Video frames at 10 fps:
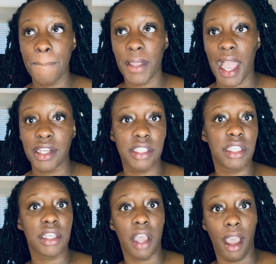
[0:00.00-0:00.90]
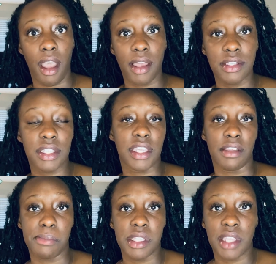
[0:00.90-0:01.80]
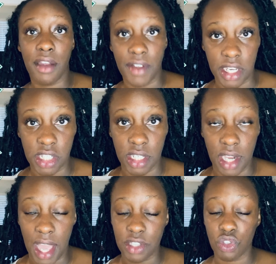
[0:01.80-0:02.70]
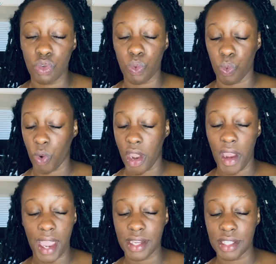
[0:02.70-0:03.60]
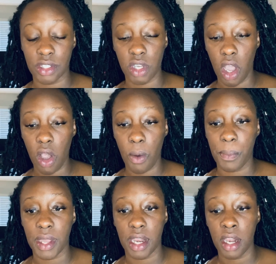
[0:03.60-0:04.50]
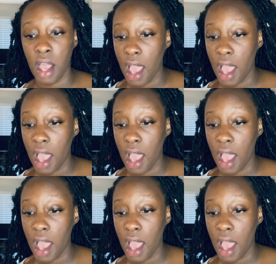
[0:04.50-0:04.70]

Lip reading: I just need God to give me direction as to where I need to go, but